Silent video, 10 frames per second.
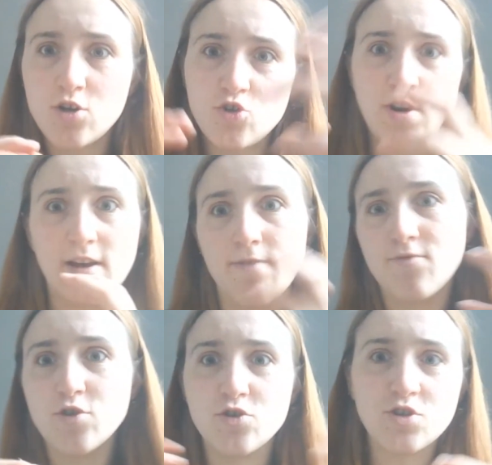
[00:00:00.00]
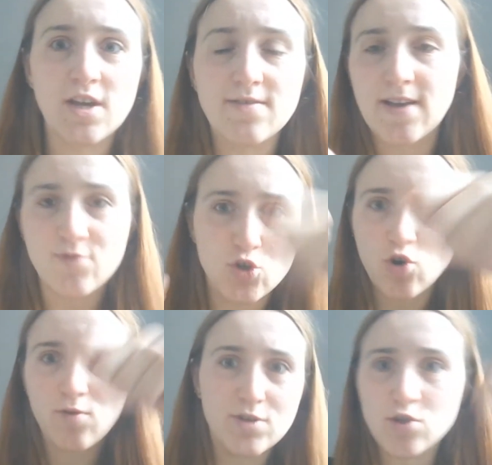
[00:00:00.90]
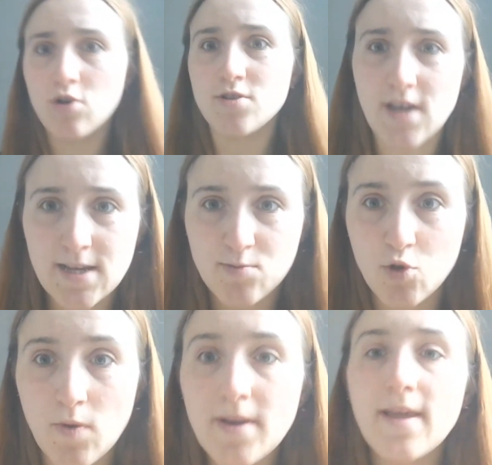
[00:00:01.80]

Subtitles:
trying to confuse ourselves having to draw it with dots as we're going.